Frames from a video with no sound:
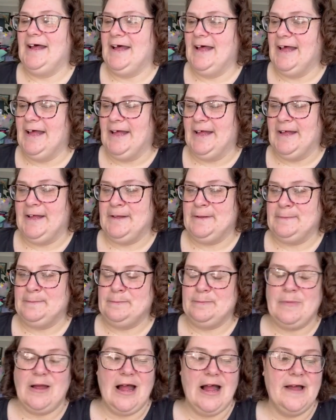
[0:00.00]

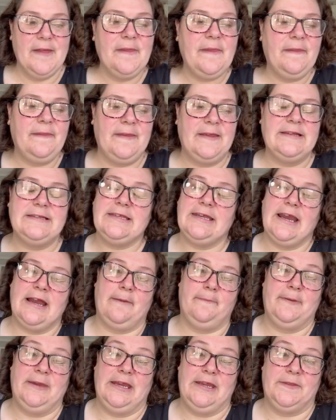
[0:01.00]
Other things that are
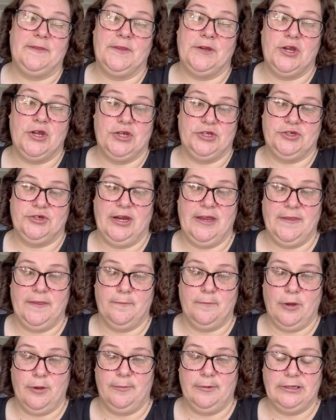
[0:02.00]
happening in the nursery at the
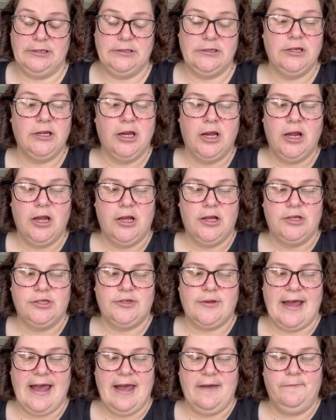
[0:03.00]
moment.
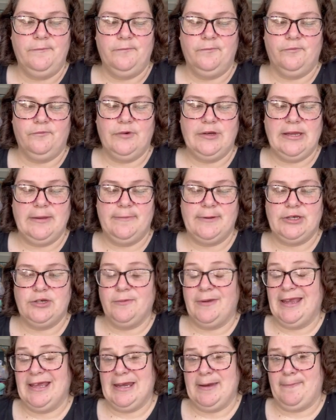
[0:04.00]
So I haven't really been
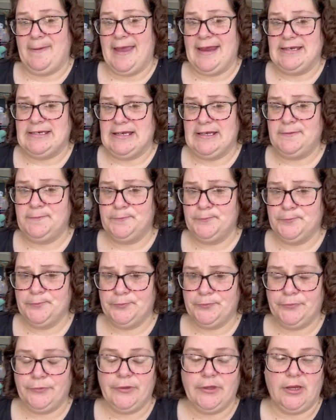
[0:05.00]
doing any painting,
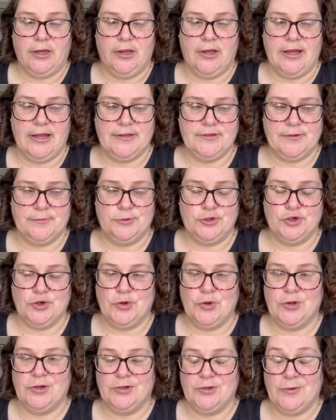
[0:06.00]
as I'm
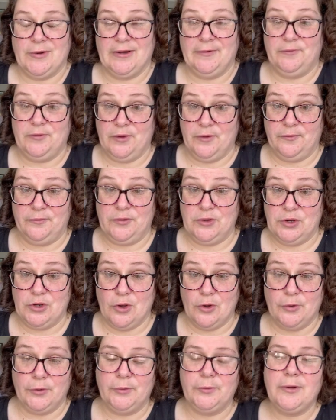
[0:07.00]
sure quite a few of you
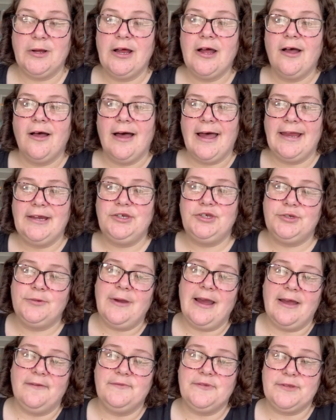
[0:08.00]
know. I do
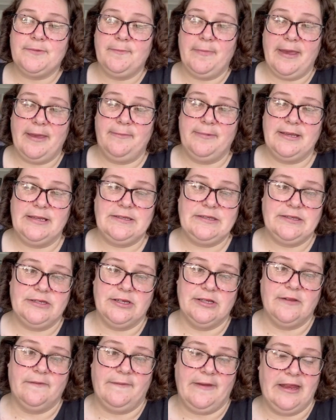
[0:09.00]
have some babies
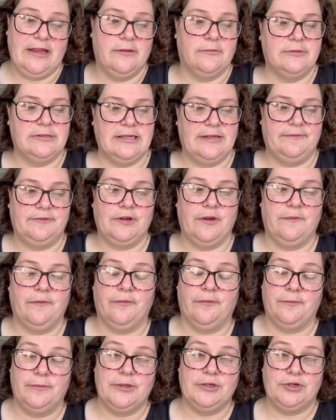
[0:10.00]
still available left over
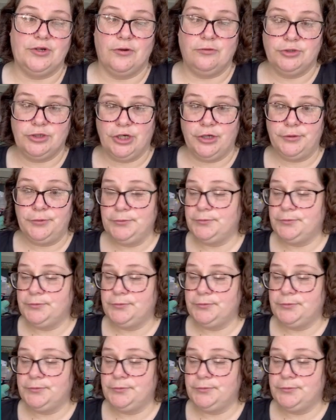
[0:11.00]
from the doll show.